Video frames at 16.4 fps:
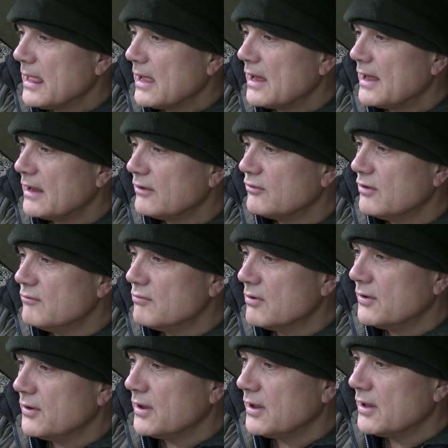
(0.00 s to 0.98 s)
I actually
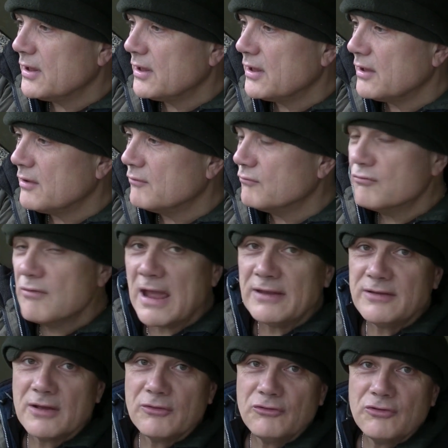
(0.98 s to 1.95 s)
run a
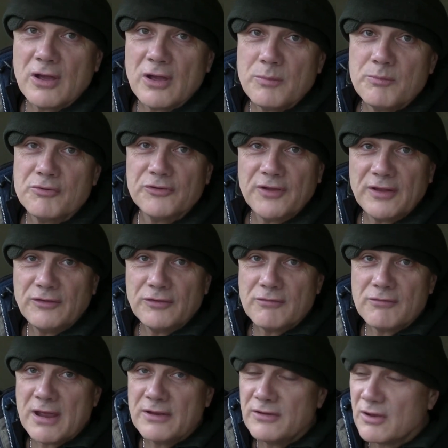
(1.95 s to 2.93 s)
radio show, present a
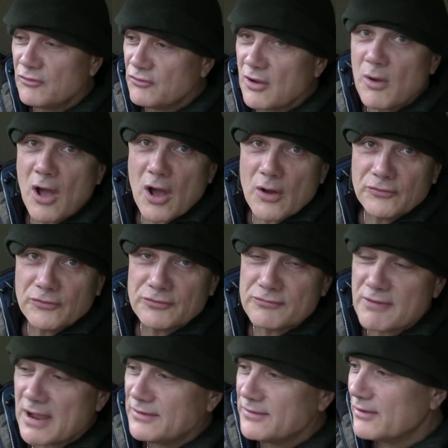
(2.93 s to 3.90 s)
radio show, host a
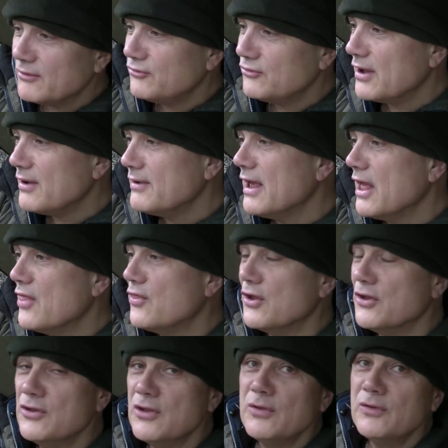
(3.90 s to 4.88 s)
radio show,
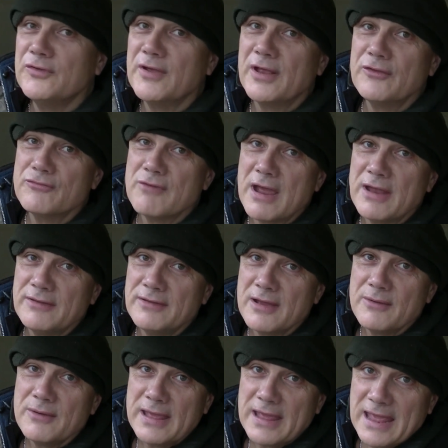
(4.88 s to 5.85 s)
the New Saints
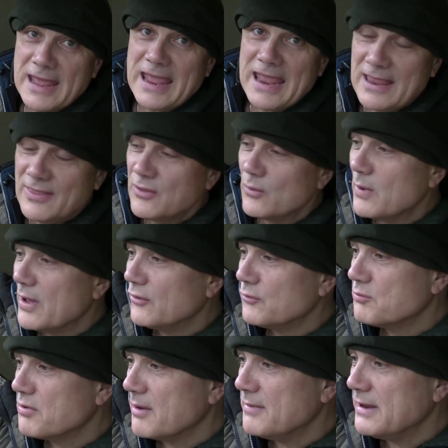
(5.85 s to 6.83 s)
Radio, in the
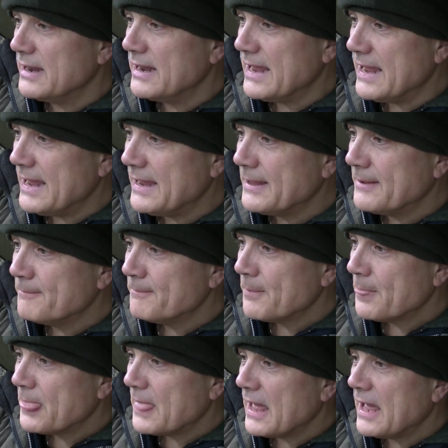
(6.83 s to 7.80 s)
Welsh Premier League,
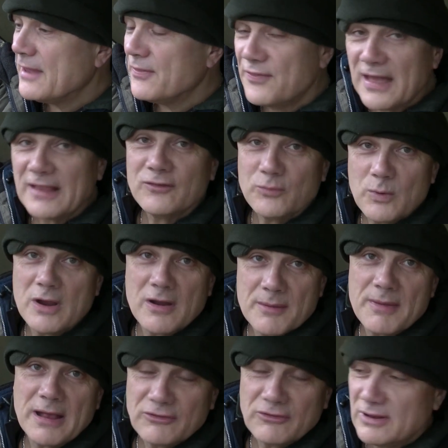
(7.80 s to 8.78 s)
and that's where
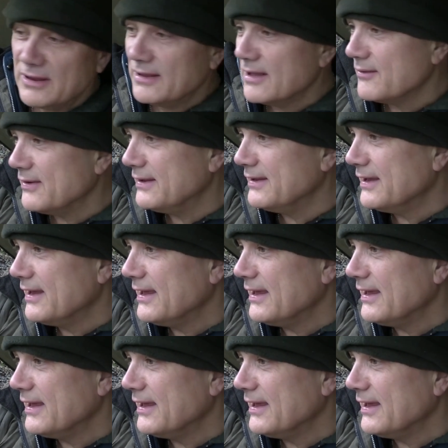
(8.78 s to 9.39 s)
I'm actually going